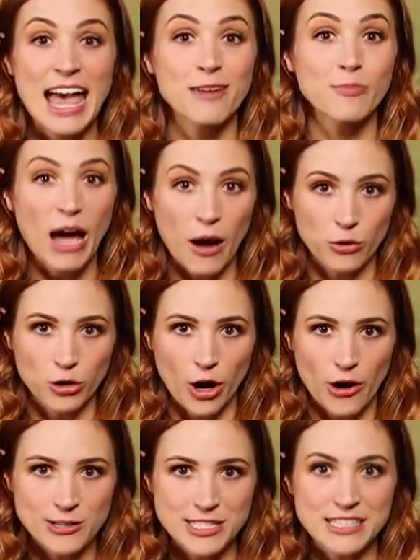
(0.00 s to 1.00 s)
and power
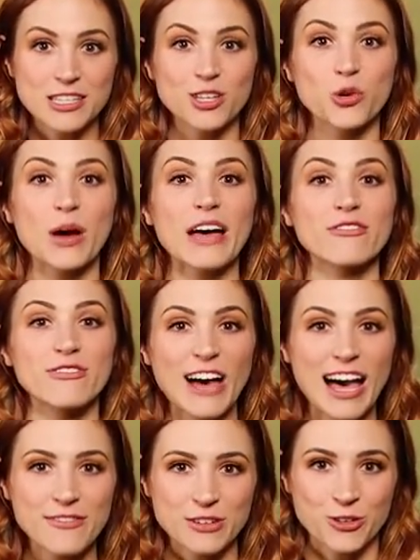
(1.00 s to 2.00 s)
cards until you have
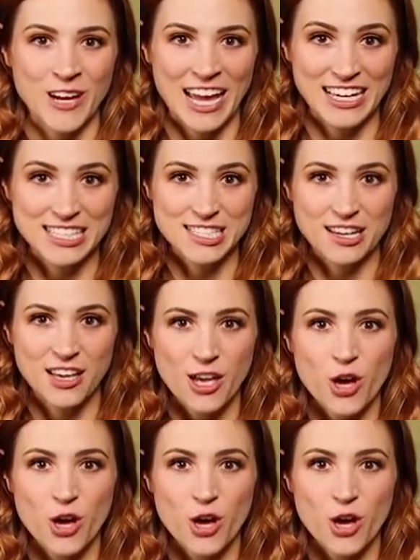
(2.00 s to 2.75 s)
five in your hand.